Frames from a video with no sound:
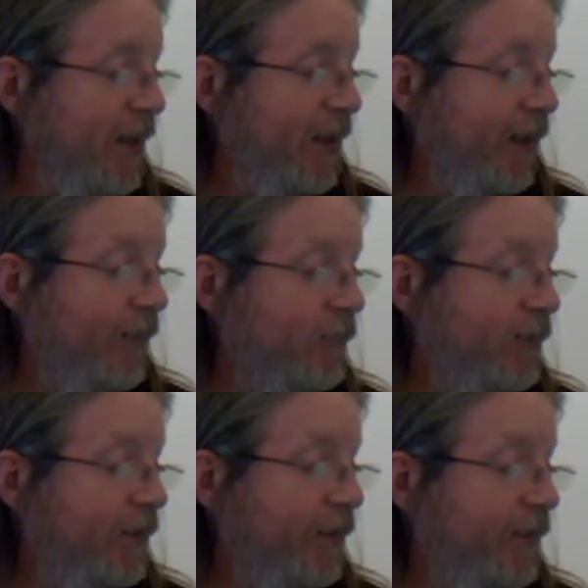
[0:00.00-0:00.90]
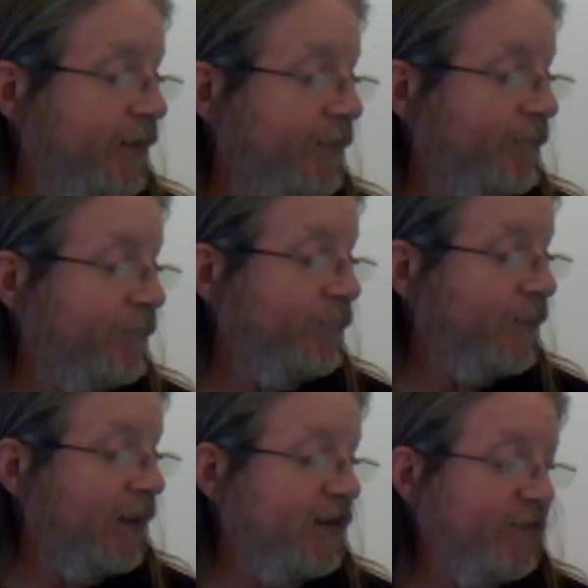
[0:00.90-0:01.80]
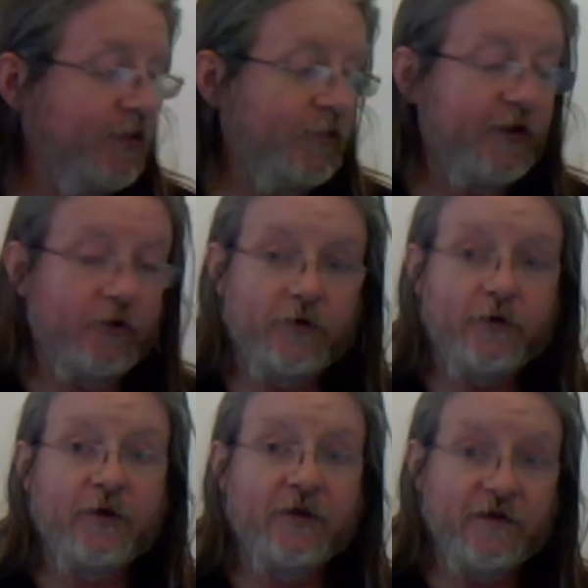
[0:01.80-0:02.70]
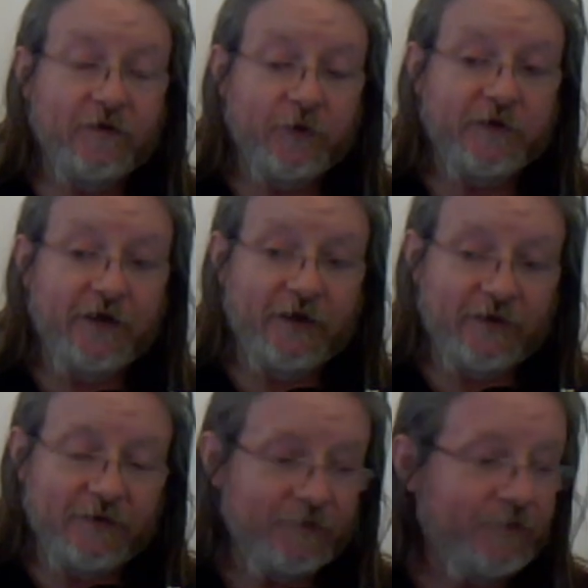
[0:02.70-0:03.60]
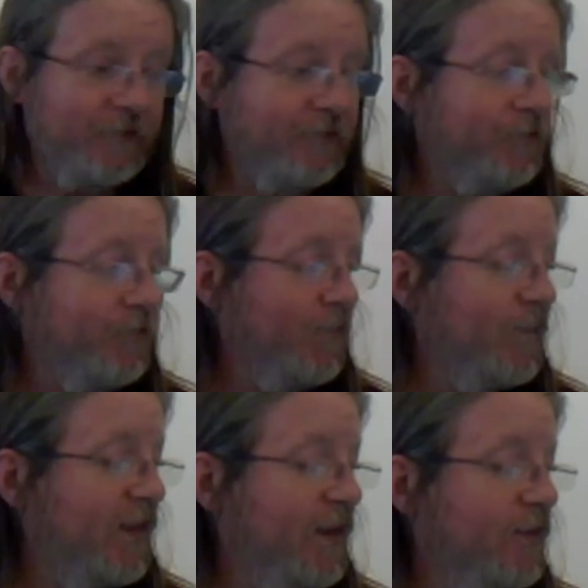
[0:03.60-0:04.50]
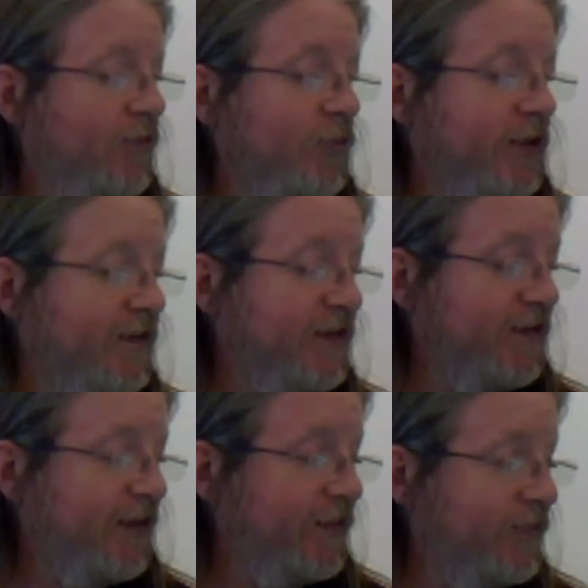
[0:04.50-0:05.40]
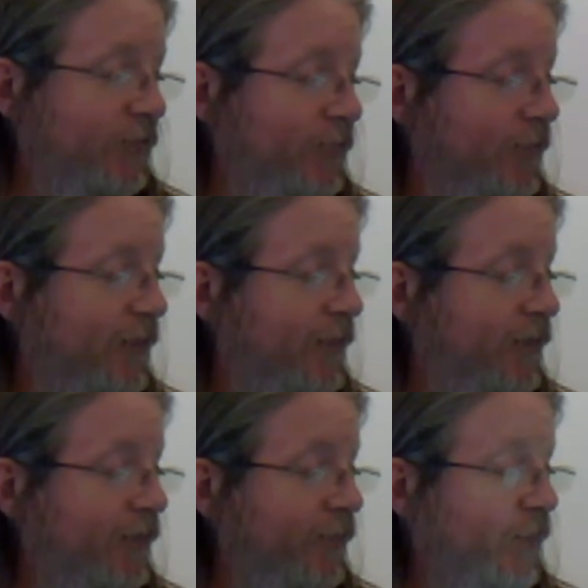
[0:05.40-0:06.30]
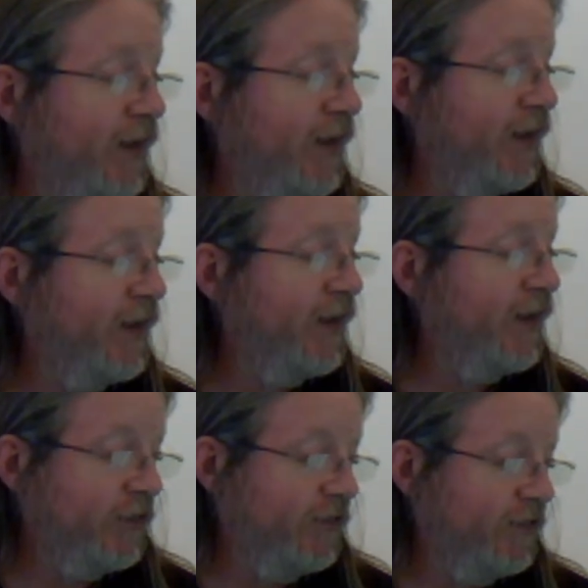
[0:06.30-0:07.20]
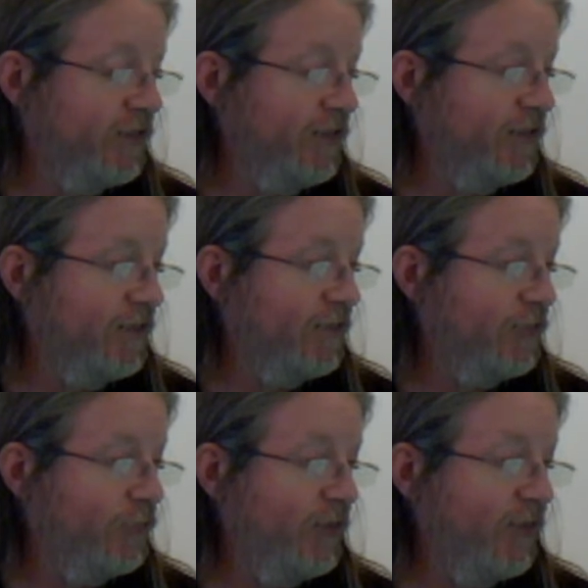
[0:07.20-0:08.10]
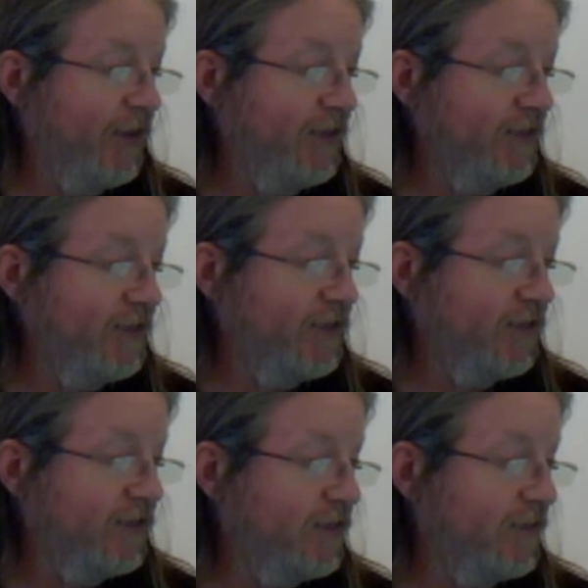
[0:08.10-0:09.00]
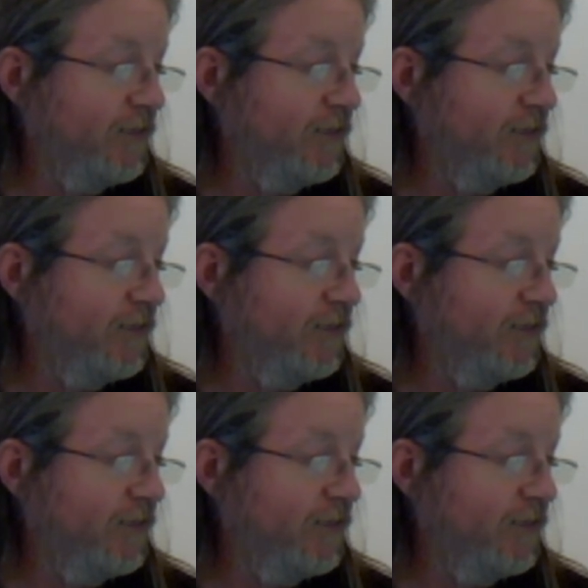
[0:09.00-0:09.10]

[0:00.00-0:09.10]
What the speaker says: Now, it's been a pleasure doing this once again. Don't hesitate to come back and watch the replays.